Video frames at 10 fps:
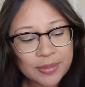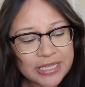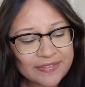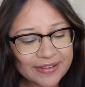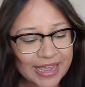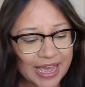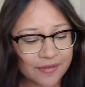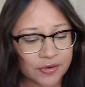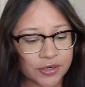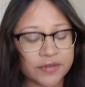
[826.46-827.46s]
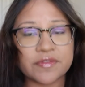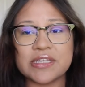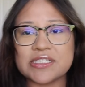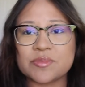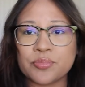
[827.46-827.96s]
believe I have heard of
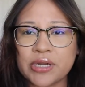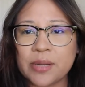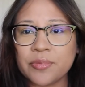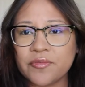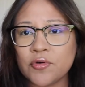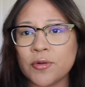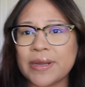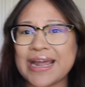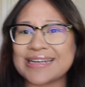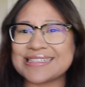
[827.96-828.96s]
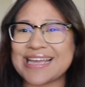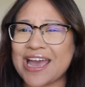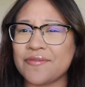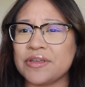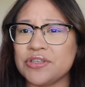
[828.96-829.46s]
this brand before, but I actually
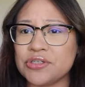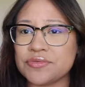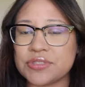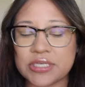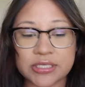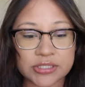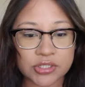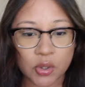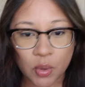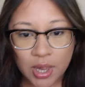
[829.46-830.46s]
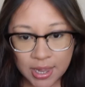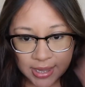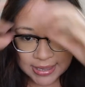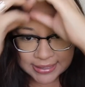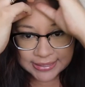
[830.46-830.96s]
haven't used it. So
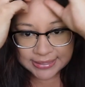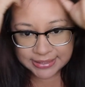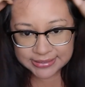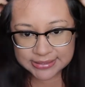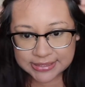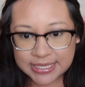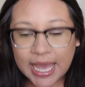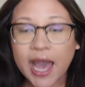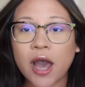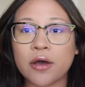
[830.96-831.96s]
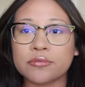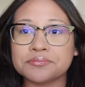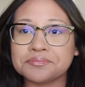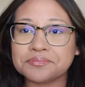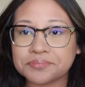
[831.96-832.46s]
let's see
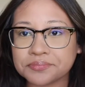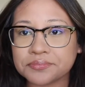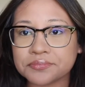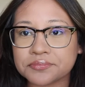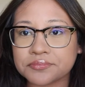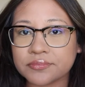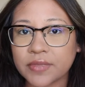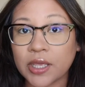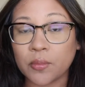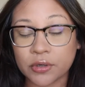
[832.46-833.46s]
how it